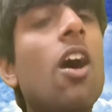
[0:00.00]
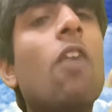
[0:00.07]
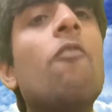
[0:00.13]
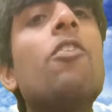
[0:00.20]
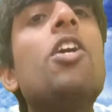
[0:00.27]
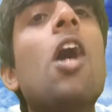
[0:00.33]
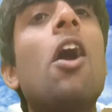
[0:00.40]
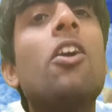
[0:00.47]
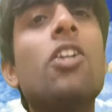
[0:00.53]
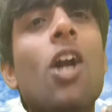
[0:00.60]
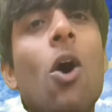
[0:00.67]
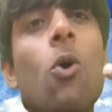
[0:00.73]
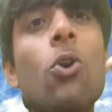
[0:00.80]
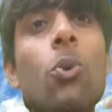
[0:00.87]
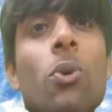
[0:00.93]
we are
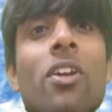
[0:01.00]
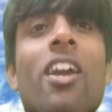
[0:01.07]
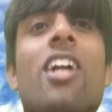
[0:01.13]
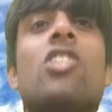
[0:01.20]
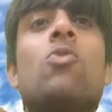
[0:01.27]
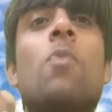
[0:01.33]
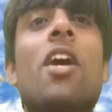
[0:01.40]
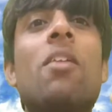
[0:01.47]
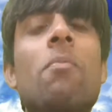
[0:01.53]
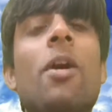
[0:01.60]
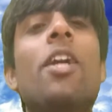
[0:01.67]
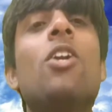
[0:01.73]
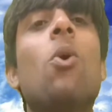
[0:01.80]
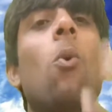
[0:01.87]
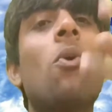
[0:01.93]
now doing
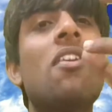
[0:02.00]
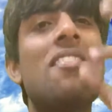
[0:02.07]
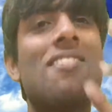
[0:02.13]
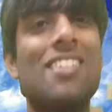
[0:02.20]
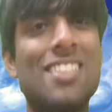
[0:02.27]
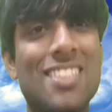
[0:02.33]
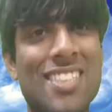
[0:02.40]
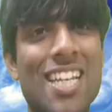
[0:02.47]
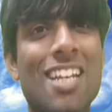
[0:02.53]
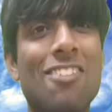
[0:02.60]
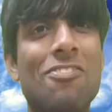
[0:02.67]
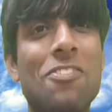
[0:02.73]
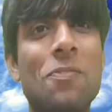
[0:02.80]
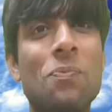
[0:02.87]
experiment on ourselves.